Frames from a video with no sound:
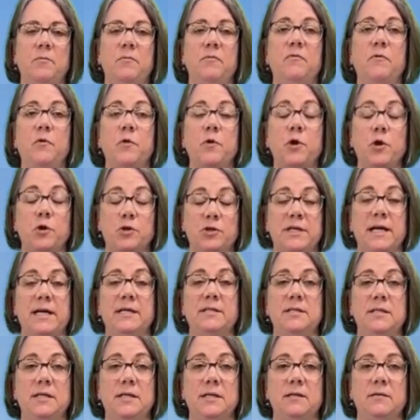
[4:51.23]
for your
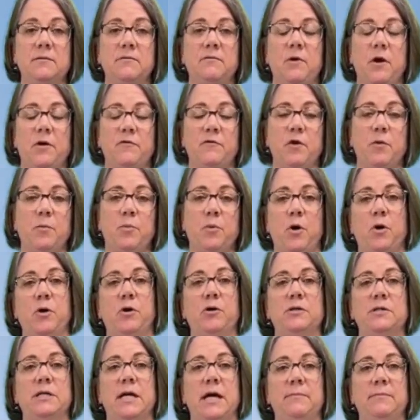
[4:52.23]
testing of your
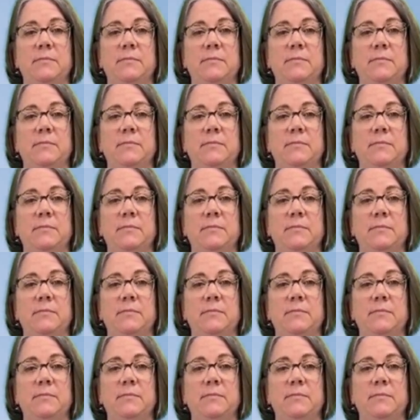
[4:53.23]
prototype